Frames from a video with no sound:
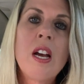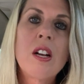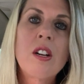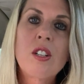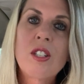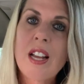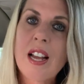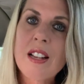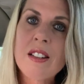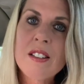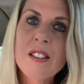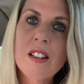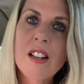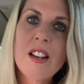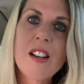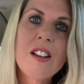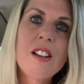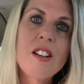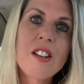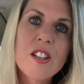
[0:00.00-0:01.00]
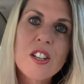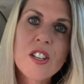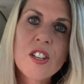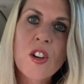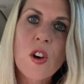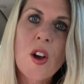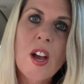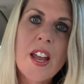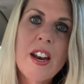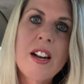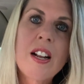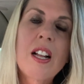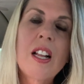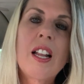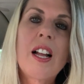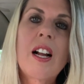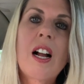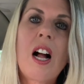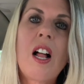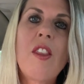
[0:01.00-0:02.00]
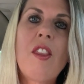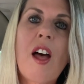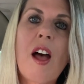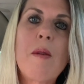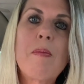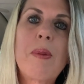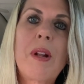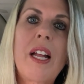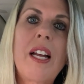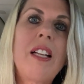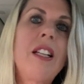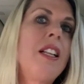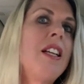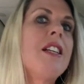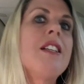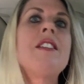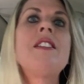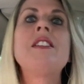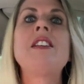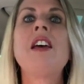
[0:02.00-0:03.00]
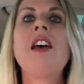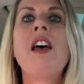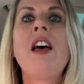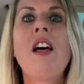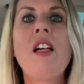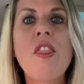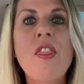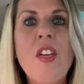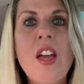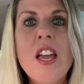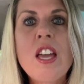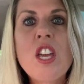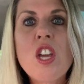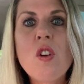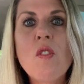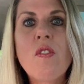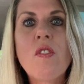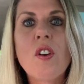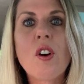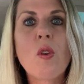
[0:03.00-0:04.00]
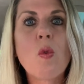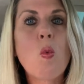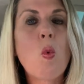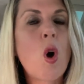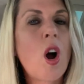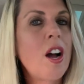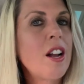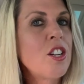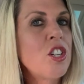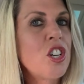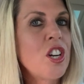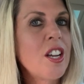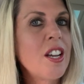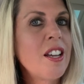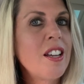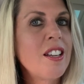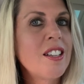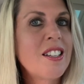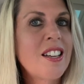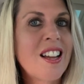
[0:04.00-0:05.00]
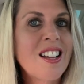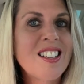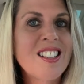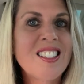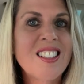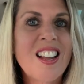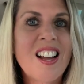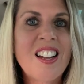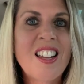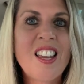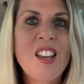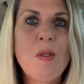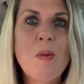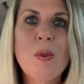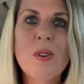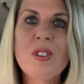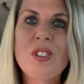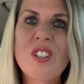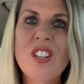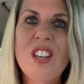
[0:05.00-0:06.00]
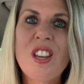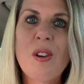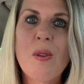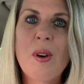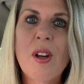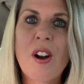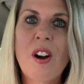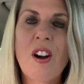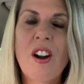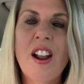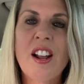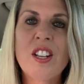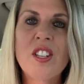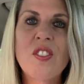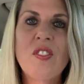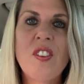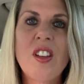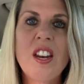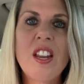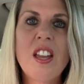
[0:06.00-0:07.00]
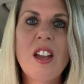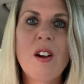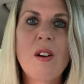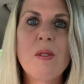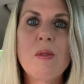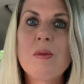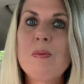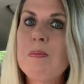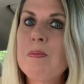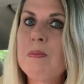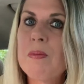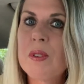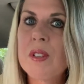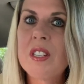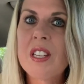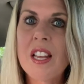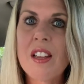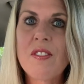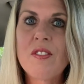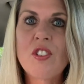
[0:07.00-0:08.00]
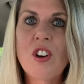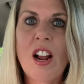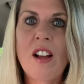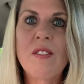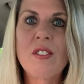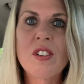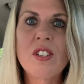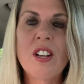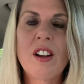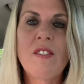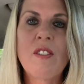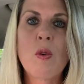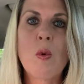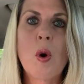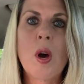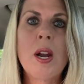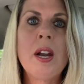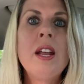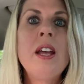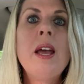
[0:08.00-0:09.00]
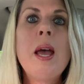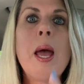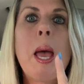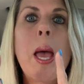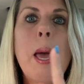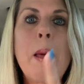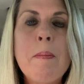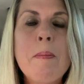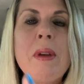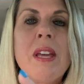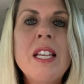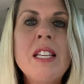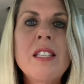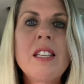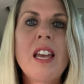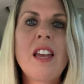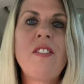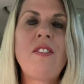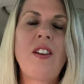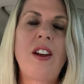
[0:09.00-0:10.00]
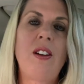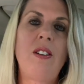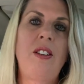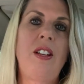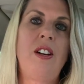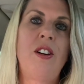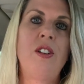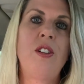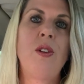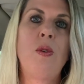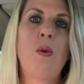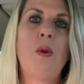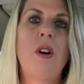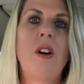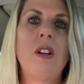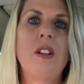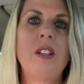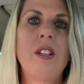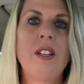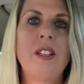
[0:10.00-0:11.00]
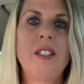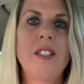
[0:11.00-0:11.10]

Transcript: Tesla, go ahead and click on that playlist. Thank you for watching Teslucky. We'll see you in our next video. Safe travels, everyone, and be safe out there in the world.